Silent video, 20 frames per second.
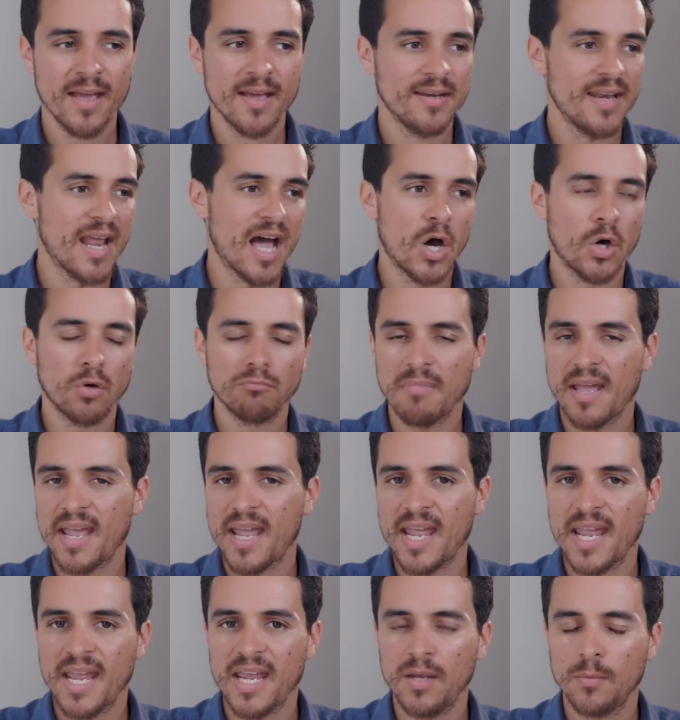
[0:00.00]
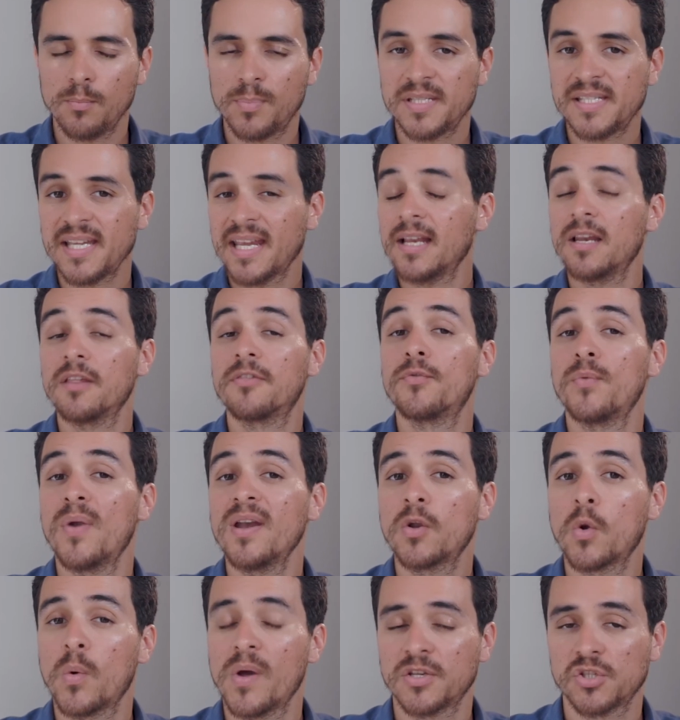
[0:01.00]
Now, a particular
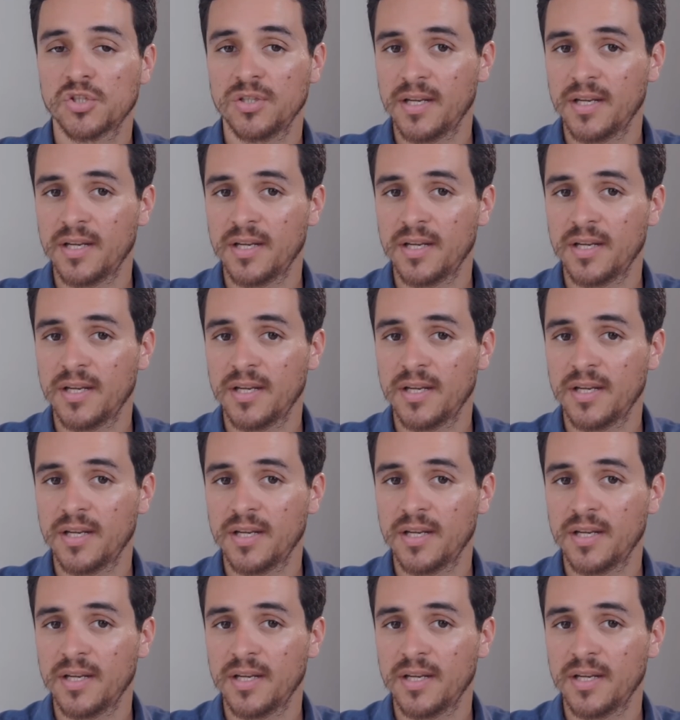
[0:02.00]
thread question